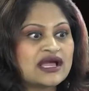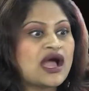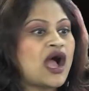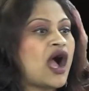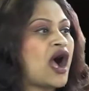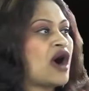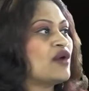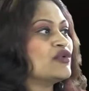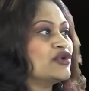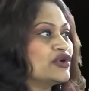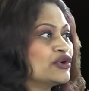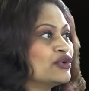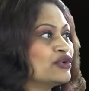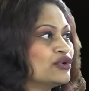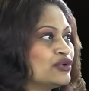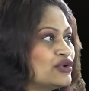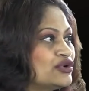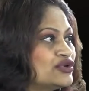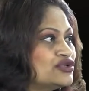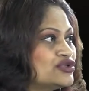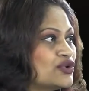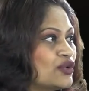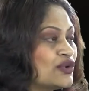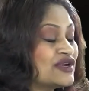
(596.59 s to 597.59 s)
think how you're going
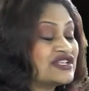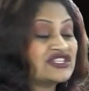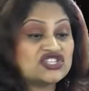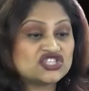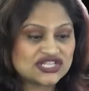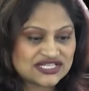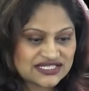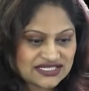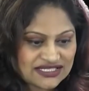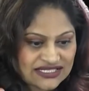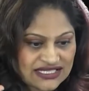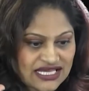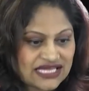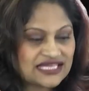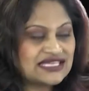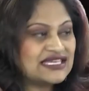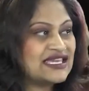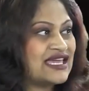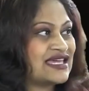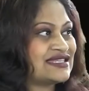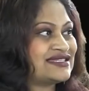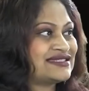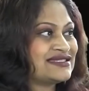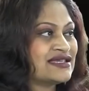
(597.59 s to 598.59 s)
to do it. Just say
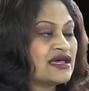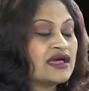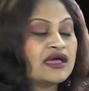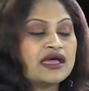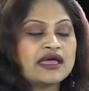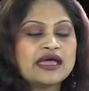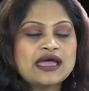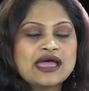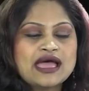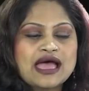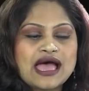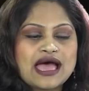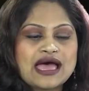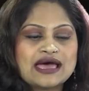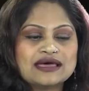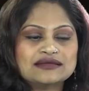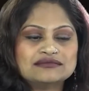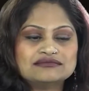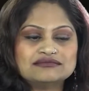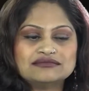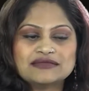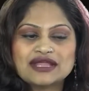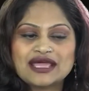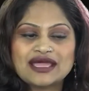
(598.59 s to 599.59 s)
yes
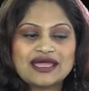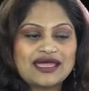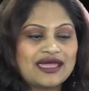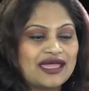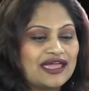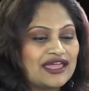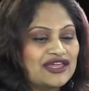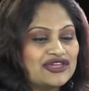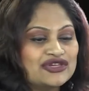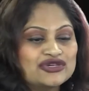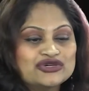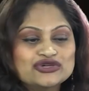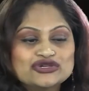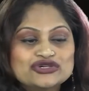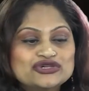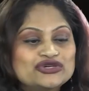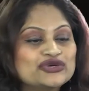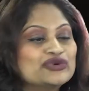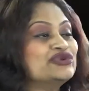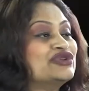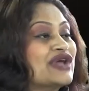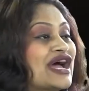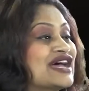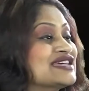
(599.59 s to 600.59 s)
and you,
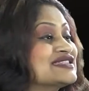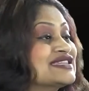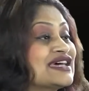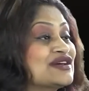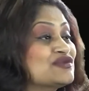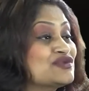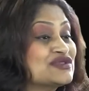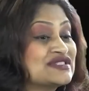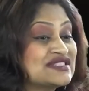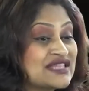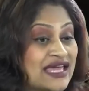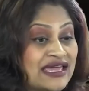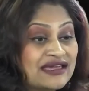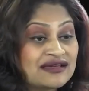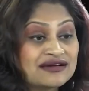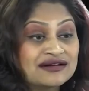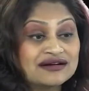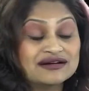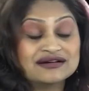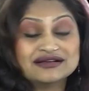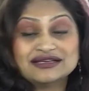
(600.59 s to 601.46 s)
you, as I was saying